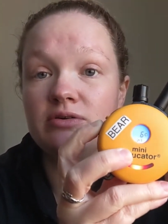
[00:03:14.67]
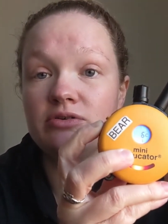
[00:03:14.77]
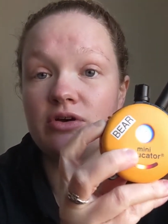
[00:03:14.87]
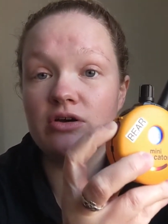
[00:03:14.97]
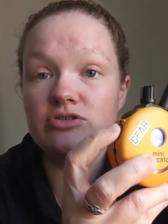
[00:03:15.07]

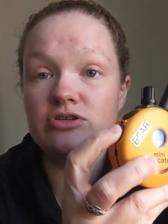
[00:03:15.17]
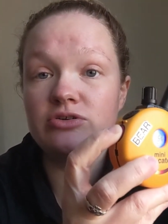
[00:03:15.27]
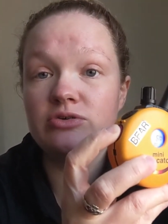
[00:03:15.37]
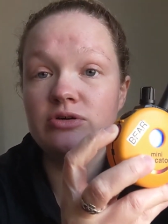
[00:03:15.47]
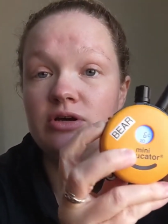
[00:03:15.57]
dog
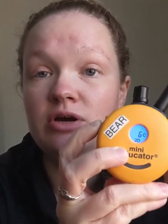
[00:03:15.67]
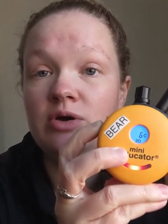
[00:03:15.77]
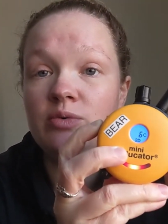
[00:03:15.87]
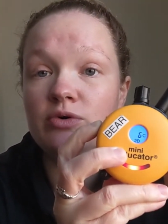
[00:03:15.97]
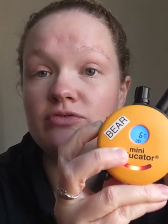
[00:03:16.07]
2
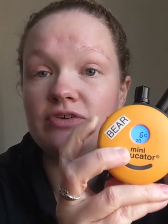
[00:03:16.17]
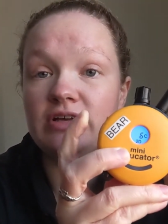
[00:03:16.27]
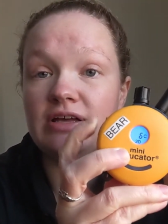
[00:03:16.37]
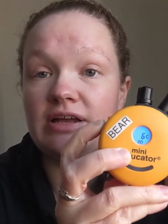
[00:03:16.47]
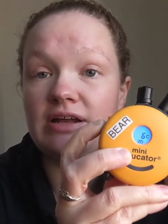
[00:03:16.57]
will feel
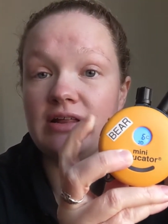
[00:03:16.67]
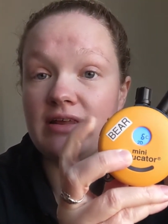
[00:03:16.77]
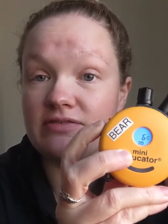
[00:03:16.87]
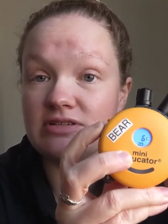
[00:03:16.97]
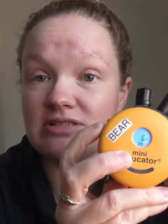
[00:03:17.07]
it at a
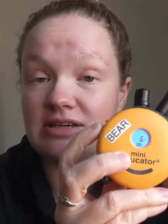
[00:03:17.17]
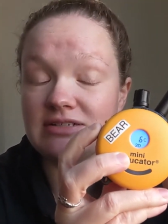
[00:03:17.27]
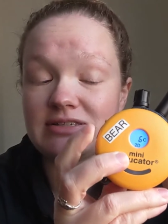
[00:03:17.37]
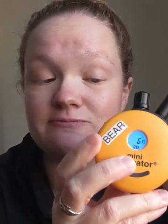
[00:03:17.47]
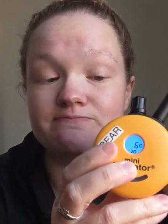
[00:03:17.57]
level
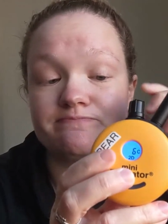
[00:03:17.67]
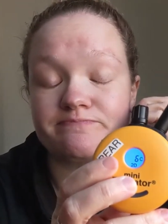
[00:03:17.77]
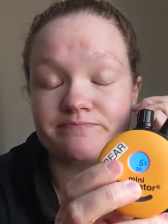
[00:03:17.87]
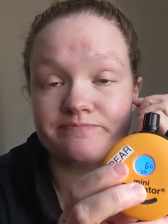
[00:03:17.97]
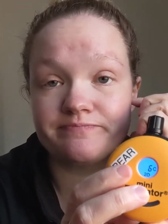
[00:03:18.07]
6.
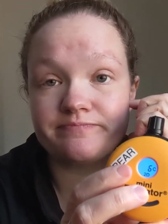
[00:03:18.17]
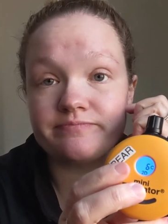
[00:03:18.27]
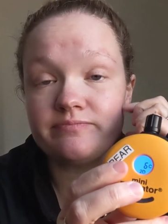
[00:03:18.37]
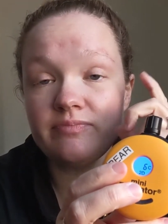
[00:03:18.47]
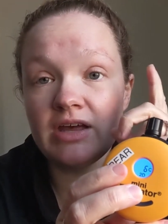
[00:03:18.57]

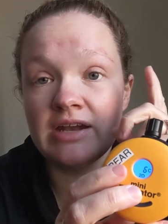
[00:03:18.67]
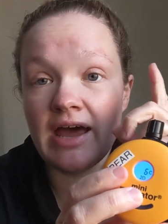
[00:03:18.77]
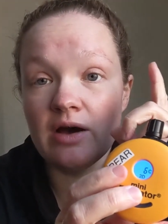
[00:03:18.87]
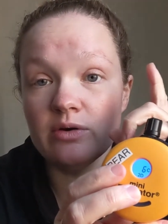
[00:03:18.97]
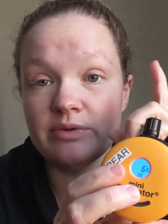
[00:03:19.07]

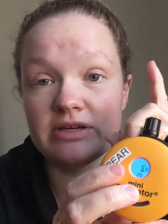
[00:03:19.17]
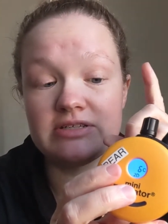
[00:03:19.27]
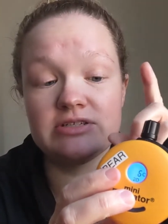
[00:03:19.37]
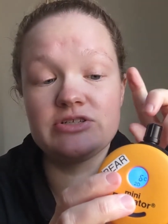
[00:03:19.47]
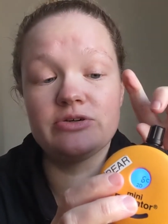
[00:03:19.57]
Now what we get
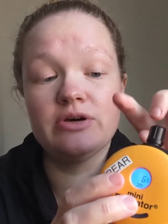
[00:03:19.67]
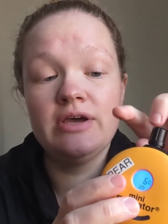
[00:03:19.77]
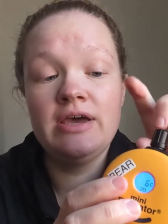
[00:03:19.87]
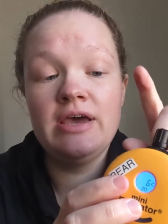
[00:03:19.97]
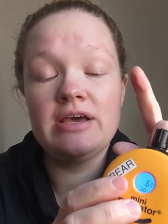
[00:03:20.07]
to do
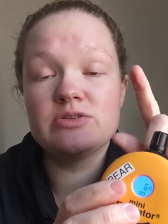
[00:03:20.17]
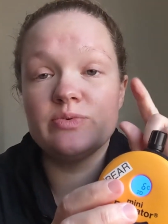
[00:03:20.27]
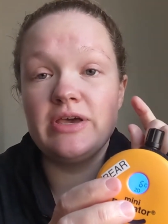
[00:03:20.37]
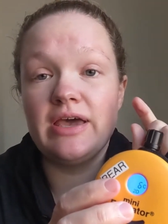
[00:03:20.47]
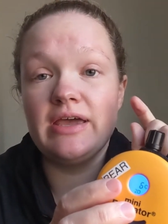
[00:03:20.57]
is
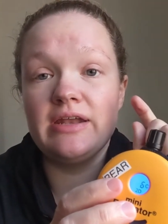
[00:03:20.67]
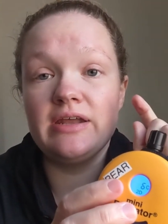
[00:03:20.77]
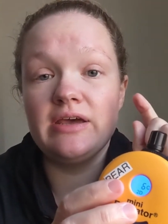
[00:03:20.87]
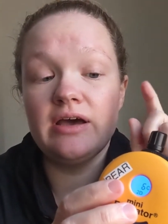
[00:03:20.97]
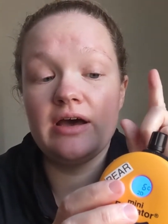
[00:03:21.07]
we
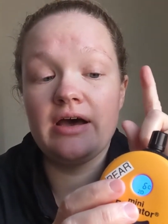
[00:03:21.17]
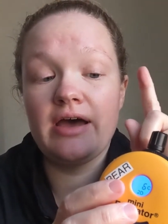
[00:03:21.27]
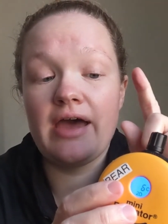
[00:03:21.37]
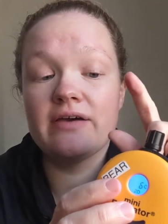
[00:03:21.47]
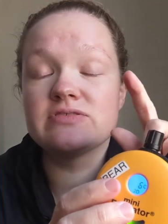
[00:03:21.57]
can
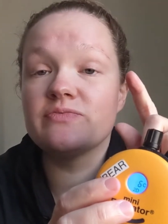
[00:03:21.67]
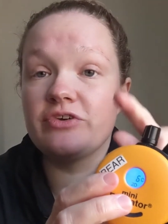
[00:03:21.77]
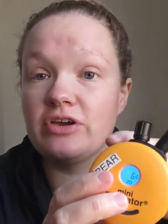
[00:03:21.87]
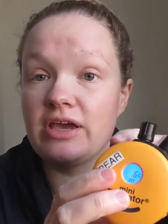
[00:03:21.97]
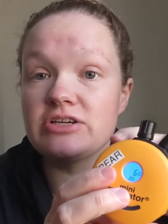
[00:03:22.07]
have some
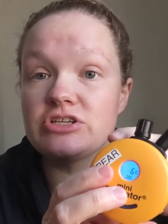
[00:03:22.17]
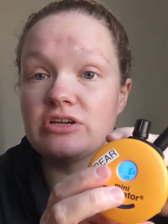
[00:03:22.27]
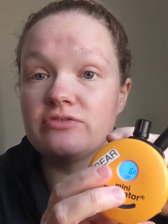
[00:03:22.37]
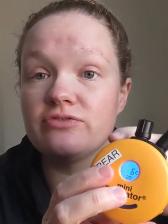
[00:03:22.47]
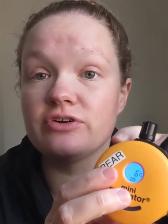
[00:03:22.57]

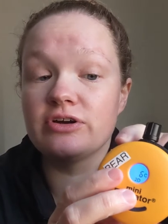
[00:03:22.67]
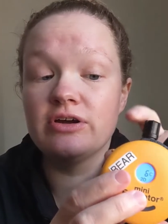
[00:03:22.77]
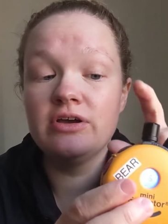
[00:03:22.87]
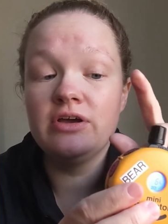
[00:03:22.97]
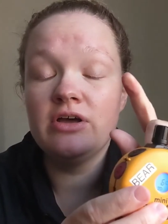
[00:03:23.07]
variation for
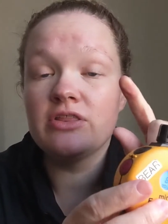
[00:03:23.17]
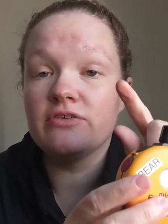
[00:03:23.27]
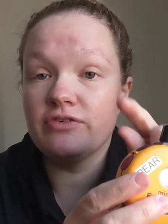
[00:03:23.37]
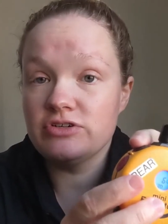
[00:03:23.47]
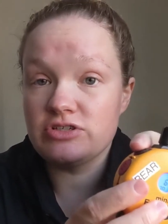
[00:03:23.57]
the
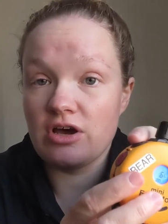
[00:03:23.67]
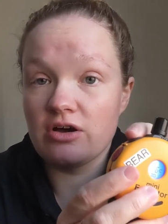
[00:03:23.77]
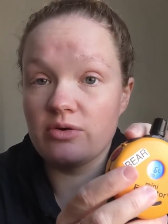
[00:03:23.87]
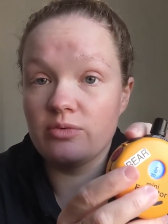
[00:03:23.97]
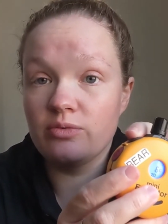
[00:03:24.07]
first dog,
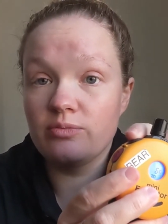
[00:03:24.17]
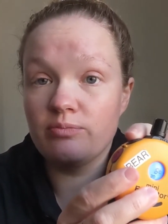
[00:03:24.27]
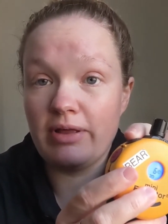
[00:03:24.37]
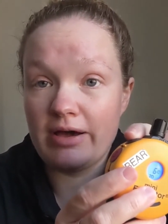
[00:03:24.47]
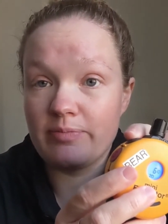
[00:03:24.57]

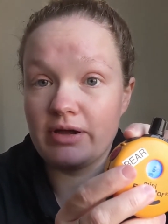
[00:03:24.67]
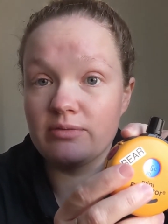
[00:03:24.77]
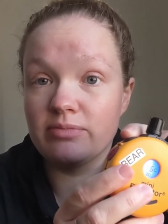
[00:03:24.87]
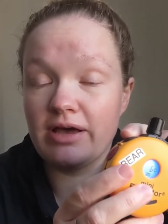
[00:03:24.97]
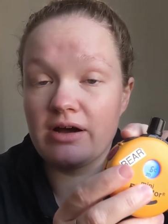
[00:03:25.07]
black
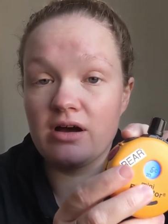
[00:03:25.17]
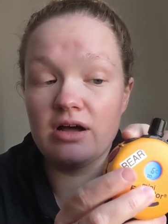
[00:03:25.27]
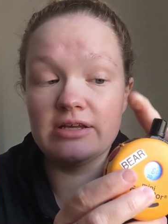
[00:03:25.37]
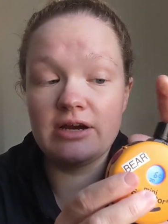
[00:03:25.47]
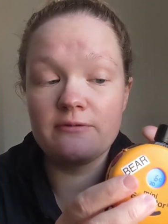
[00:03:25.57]
button, black
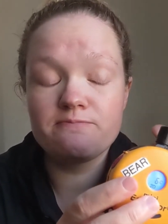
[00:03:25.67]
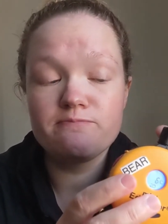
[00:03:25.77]
collar.